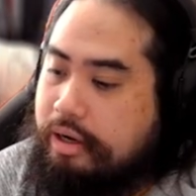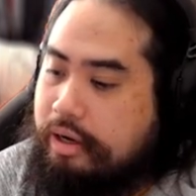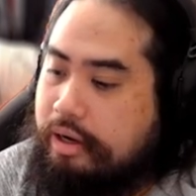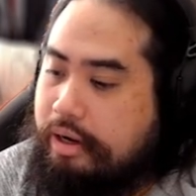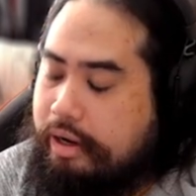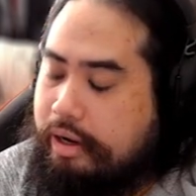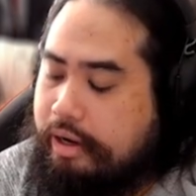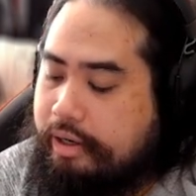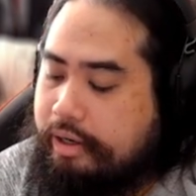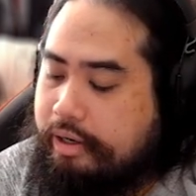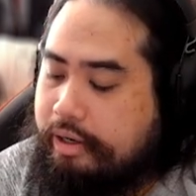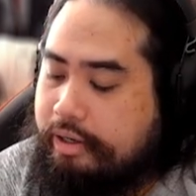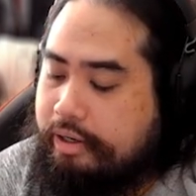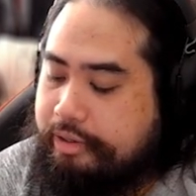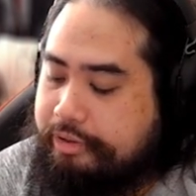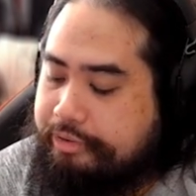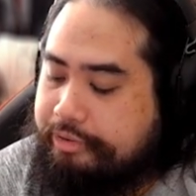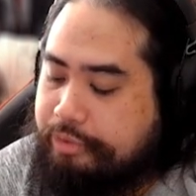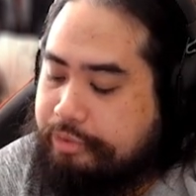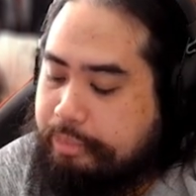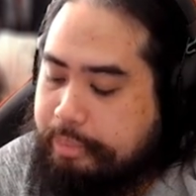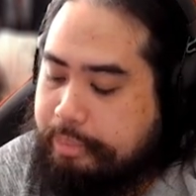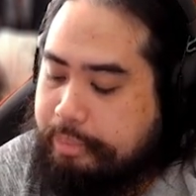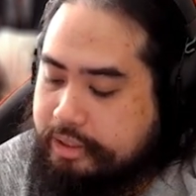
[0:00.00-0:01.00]

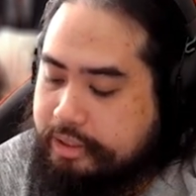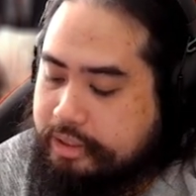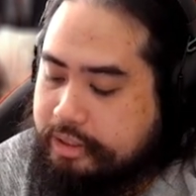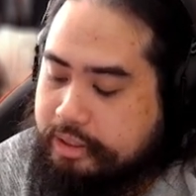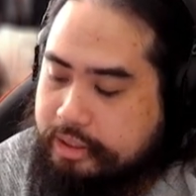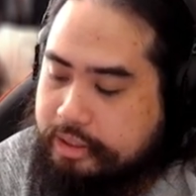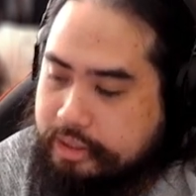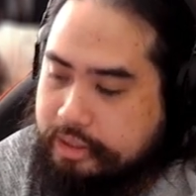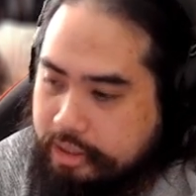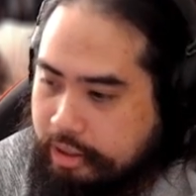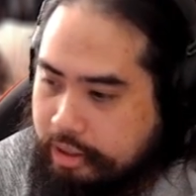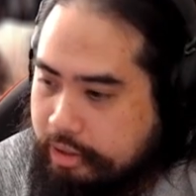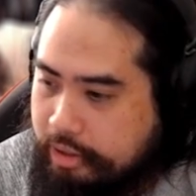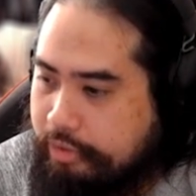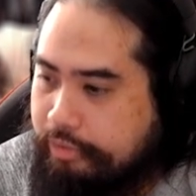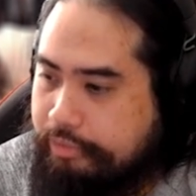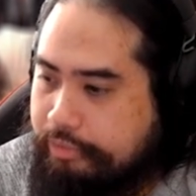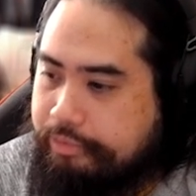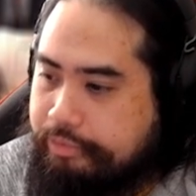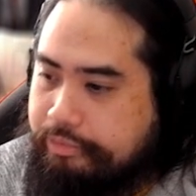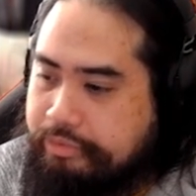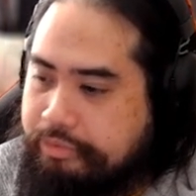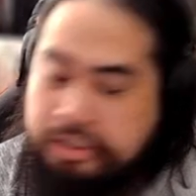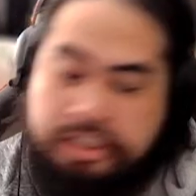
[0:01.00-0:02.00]
For
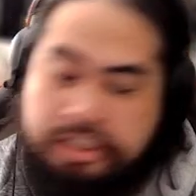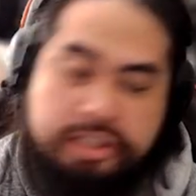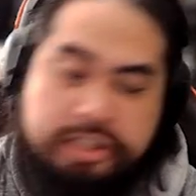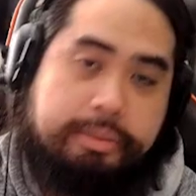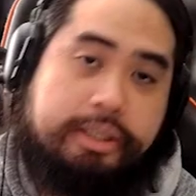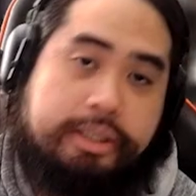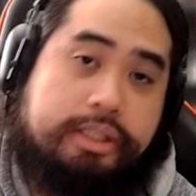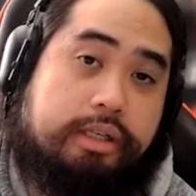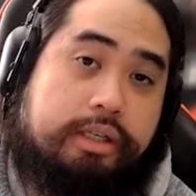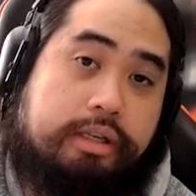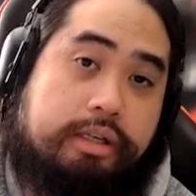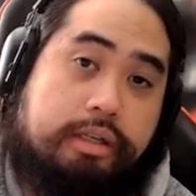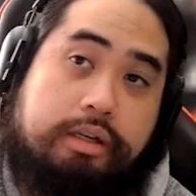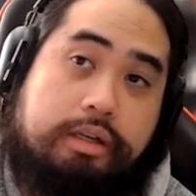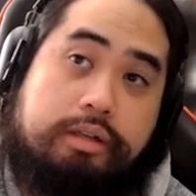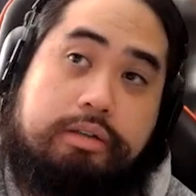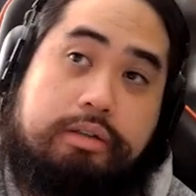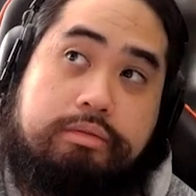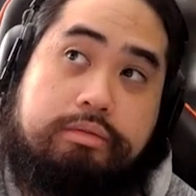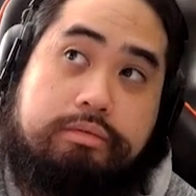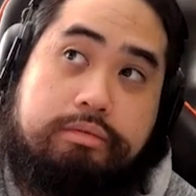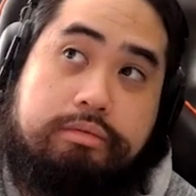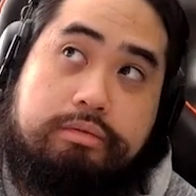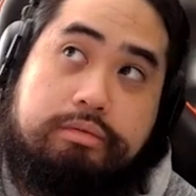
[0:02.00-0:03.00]
myself, it's just basically
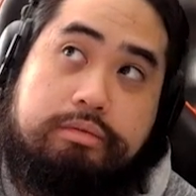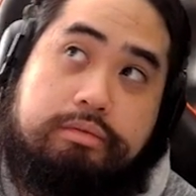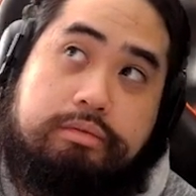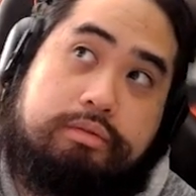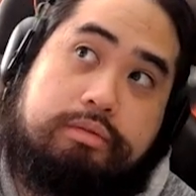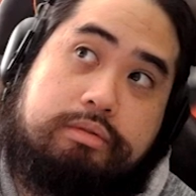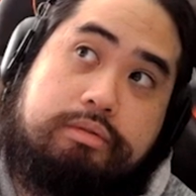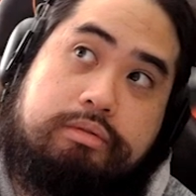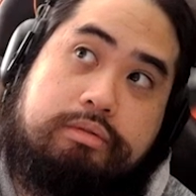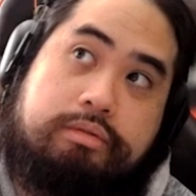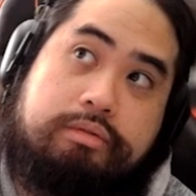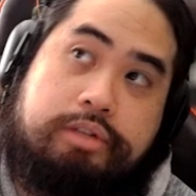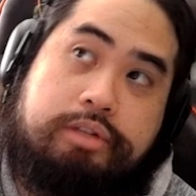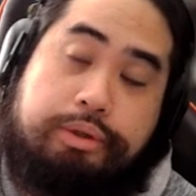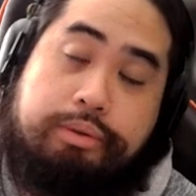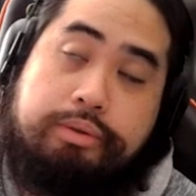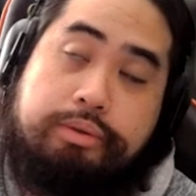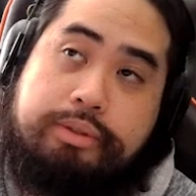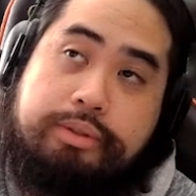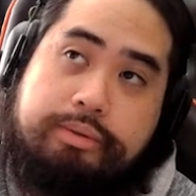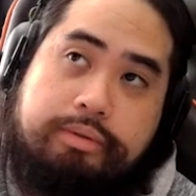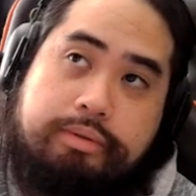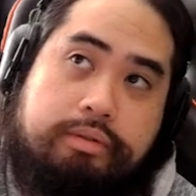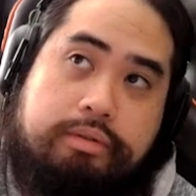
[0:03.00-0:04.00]
the
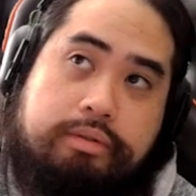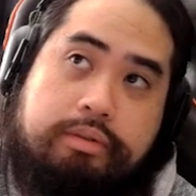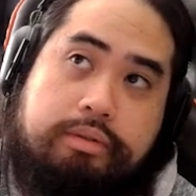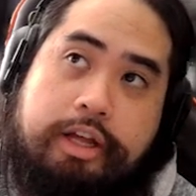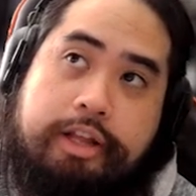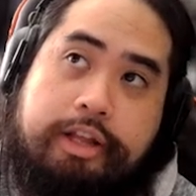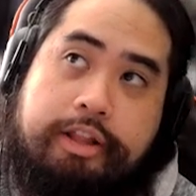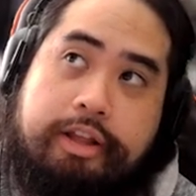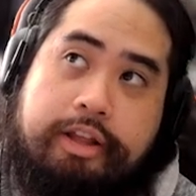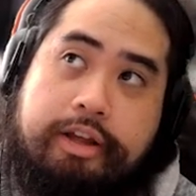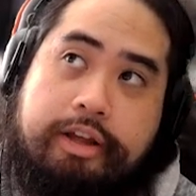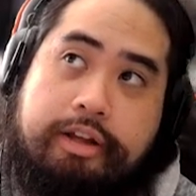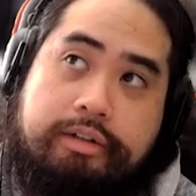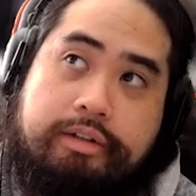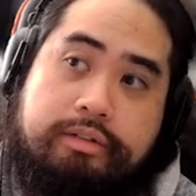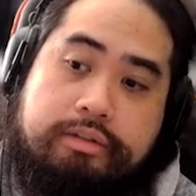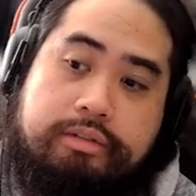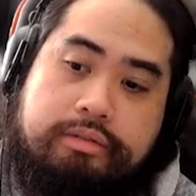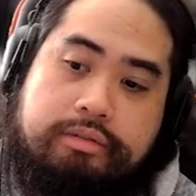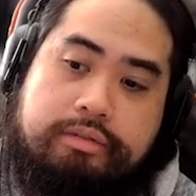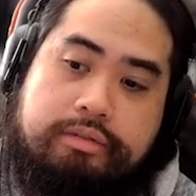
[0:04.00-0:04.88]
usual, and then